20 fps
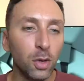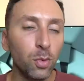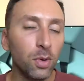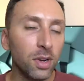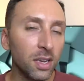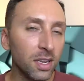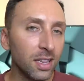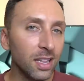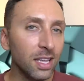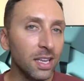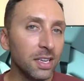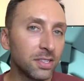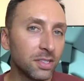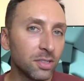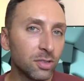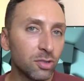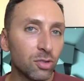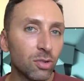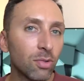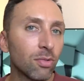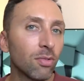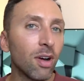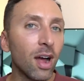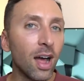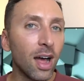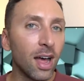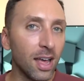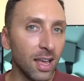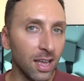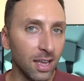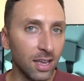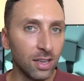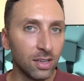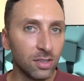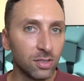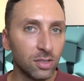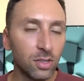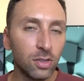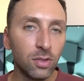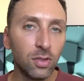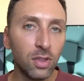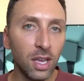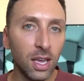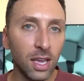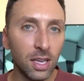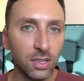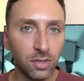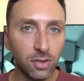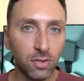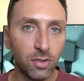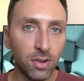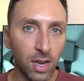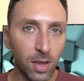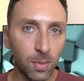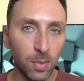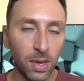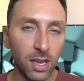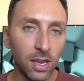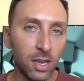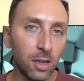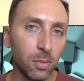you would at least try to do the angiogram and